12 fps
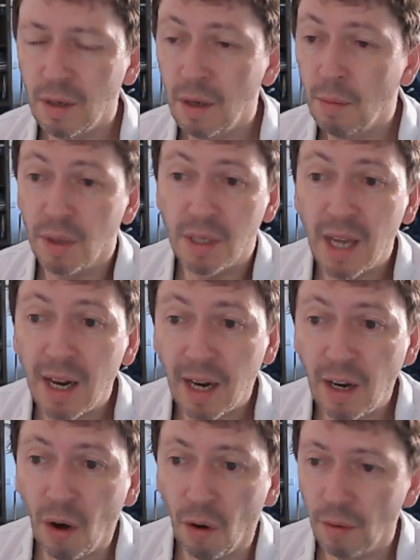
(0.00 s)
But sadly
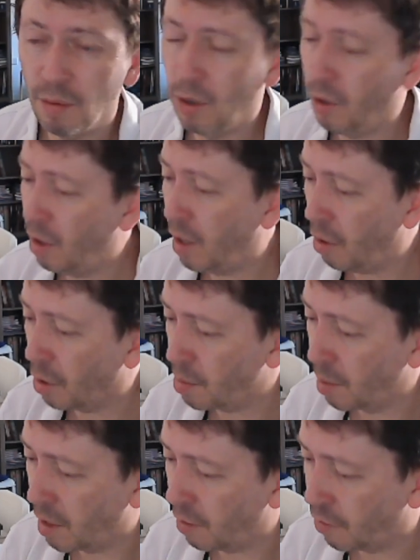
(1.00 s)
not. You got
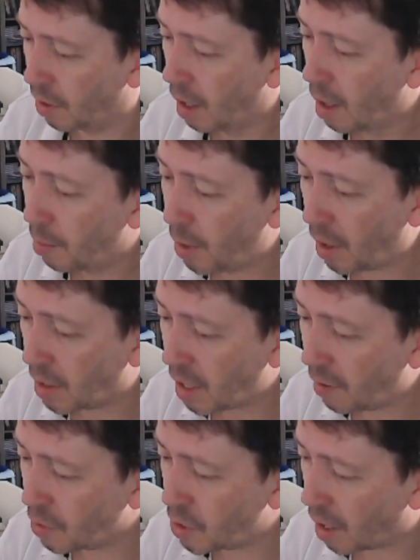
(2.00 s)
something different. But you get
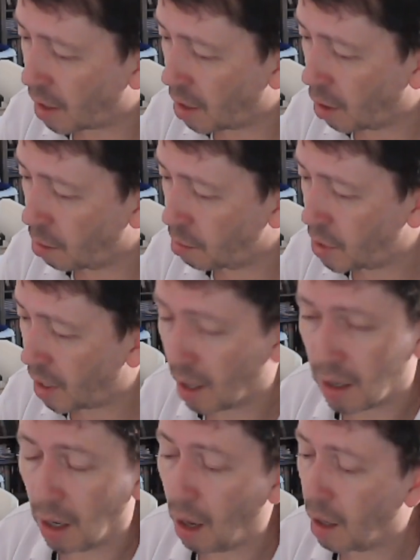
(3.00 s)
divas, you get gnomes, you get
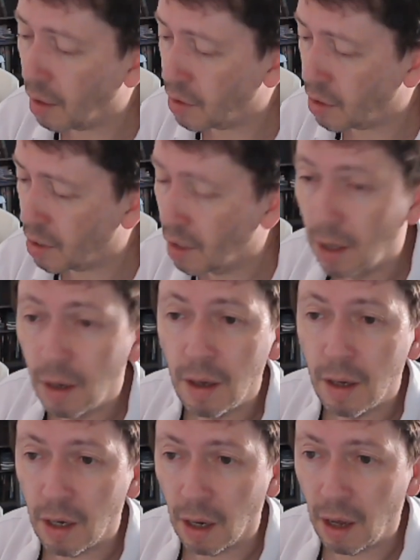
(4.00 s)
Goliaths.
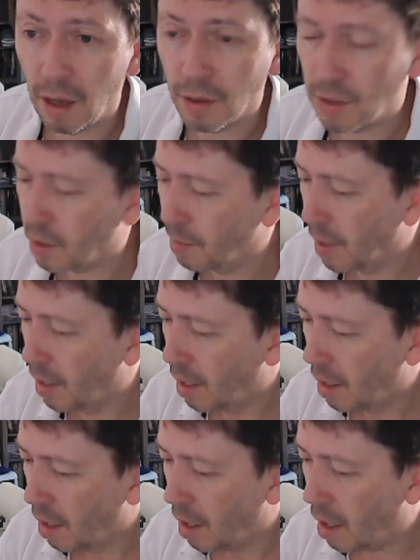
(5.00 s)

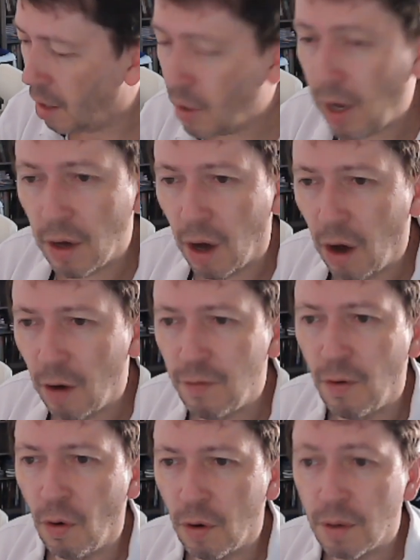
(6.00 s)
You get your
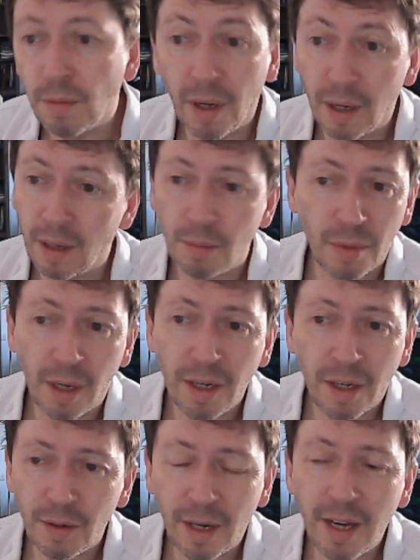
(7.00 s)
half-orc. I
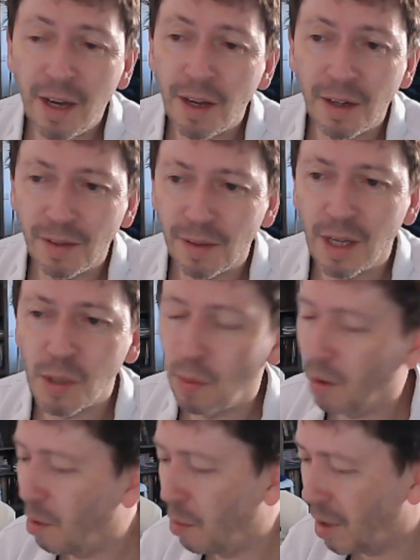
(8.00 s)
know, I hear you. That's what
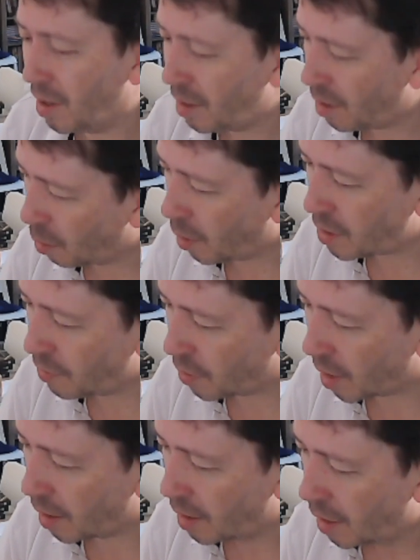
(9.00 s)
you were waiting for
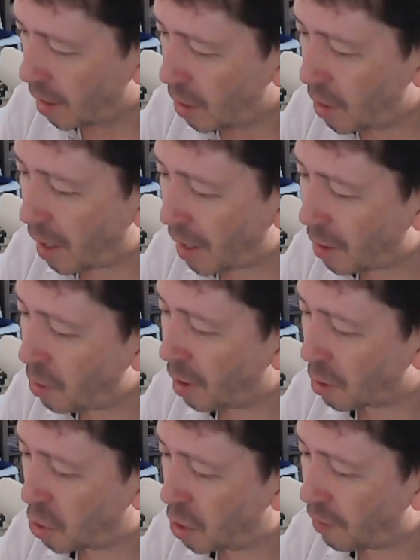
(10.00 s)
that. You got
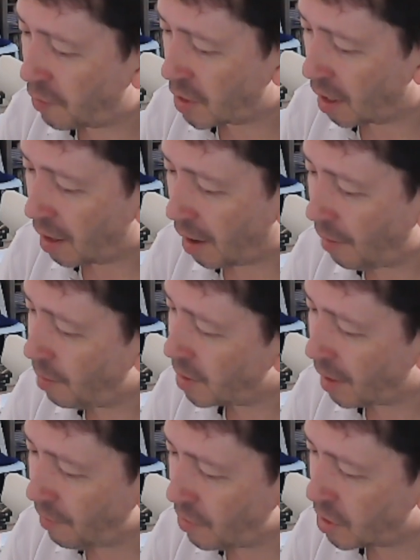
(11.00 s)
a shifter. I
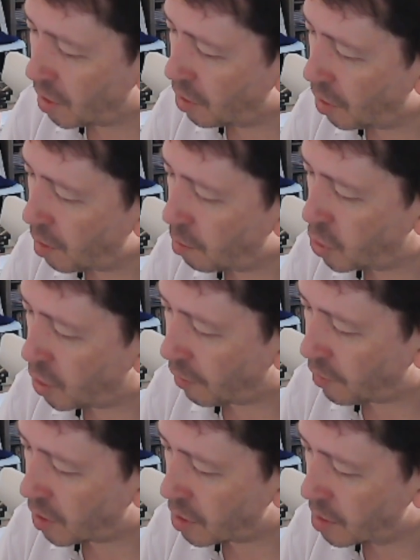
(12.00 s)
haven't done nothing with
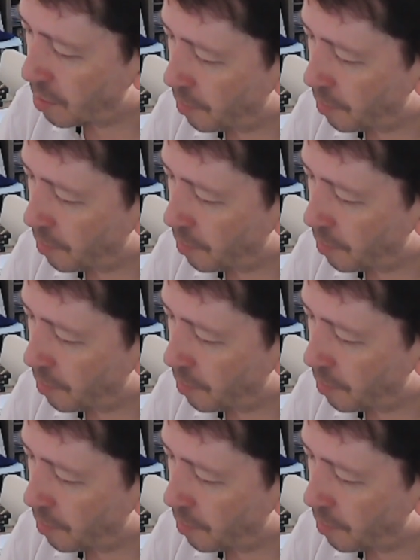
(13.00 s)
shifters.